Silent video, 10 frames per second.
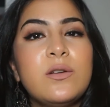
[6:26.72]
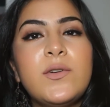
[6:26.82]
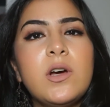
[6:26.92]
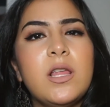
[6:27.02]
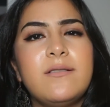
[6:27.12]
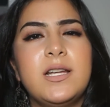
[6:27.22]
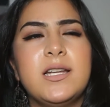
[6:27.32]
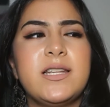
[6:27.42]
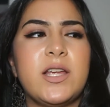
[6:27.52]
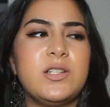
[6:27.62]
far all I've done
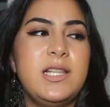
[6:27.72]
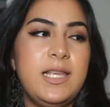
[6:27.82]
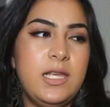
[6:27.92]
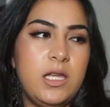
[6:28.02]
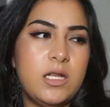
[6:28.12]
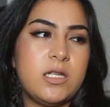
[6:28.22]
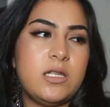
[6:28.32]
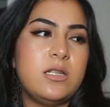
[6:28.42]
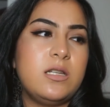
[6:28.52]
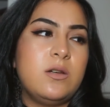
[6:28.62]
is actually
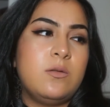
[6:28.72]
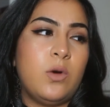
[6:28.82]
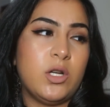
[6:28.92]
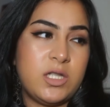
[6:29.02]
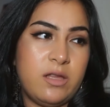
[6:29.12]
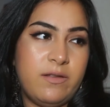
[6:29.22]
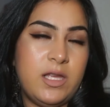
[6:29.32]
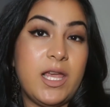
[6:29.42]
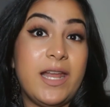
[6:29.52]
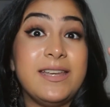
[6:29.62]
eat, watch
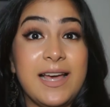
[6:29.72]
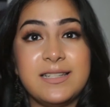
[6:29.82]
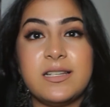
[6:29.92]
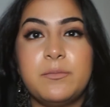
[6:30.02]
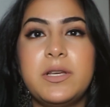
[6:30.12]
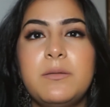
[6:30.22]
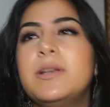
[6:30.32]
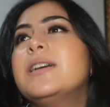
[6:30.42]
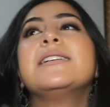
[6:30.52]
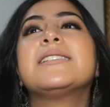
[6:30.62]
TV and dance a bit
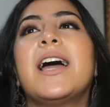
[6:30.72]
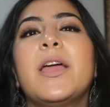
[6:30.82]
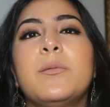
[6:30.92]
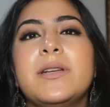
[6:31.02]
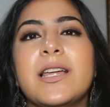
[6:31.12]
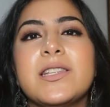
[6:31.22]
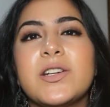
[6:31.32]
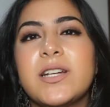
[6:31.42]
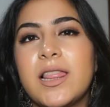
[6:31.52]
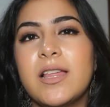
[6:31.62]
because I'm a dancer
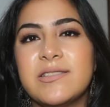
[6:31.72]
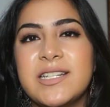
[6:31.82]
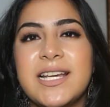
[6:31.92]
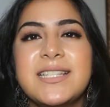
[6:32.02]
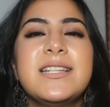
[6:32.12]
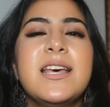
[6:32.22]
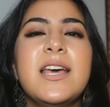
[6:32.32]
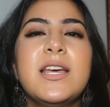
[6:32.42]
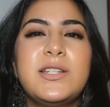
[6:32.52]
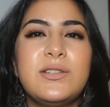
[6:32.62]
and I love to dance,
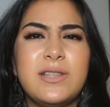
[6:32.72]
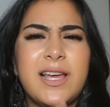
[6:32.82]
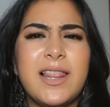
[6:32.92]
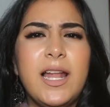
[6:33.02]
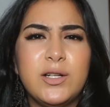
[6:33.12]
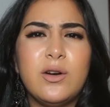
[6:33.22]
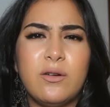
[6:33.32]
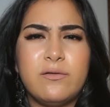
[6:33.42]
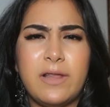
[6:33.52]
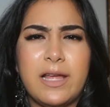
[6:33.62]
to like let go
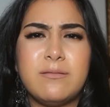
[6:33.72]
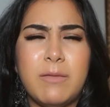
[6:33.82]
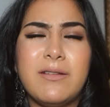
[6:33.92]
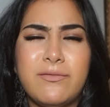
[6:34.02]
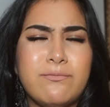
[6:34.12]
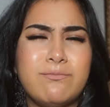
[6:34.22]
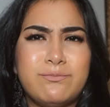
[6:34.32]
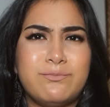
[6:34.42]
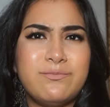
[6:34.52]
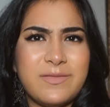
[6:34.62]
of like my
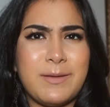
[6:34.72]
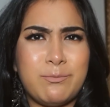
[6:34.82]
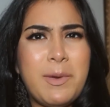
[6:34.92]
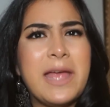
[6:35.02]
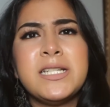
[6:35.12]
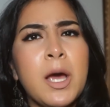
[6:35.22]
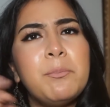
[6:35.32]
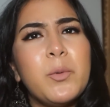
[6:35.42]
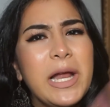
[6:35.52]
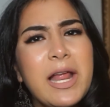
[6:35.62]
pent
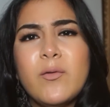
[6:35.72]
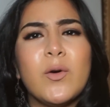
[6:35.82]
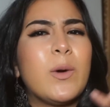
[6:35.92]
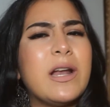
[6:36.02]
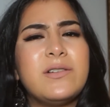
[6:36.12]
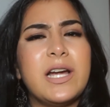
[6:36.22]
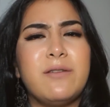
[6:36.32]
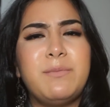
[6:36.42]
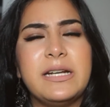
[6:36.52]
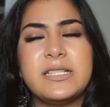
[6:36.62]
up whatever I
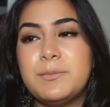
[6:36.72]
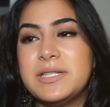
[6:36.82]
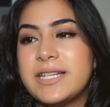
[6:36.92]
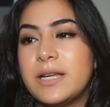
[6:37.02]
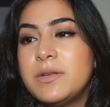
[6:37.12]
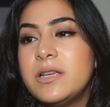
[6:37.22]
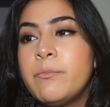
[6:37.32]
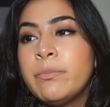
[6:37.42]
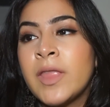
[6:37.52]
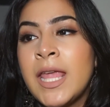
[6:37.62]
have pent up inside me.
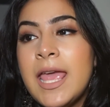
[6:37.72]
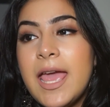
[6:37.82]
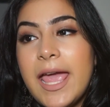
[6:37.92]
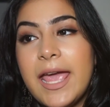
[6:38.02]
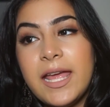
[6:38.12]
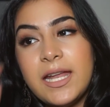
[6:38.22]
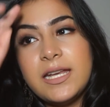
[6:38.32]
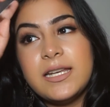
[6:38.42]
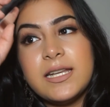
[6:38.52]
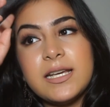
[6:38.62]

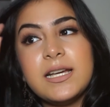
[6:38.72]
And